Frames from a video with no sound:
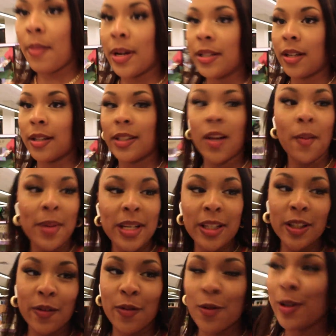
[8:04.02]
Alright, y'all. So I'm in the
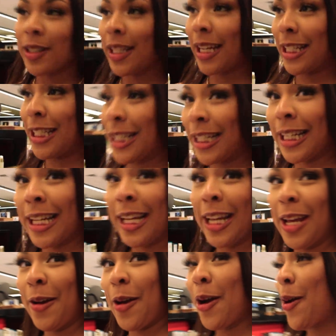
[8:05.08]
Sephora section
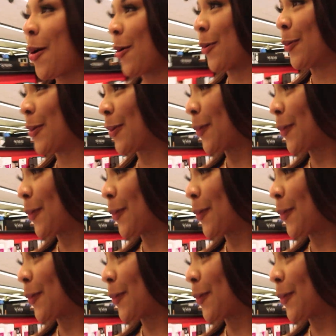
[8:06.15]
here at Kohl's,